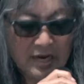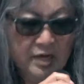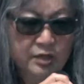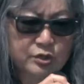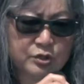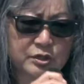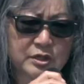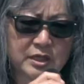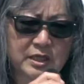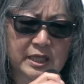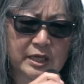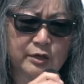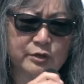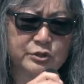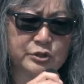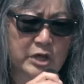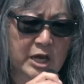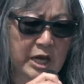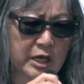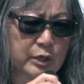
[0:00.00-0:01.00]
to declare
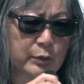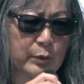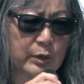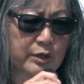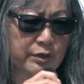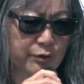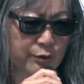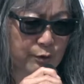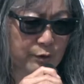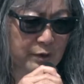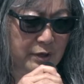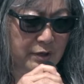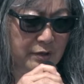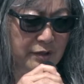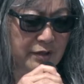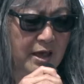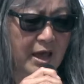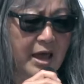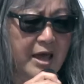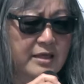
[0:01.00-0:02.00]
January 30th
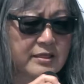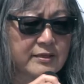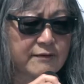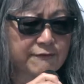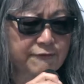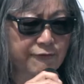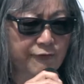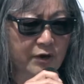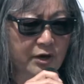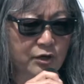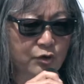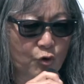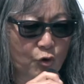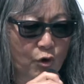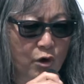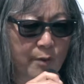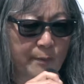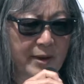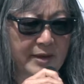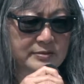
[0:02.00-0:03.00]
the Fred
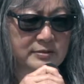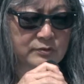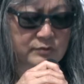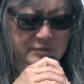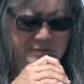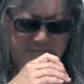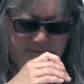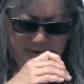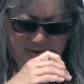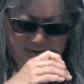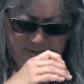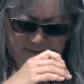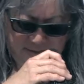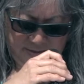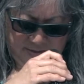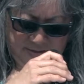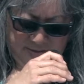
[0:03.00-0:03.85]
Korematsu Day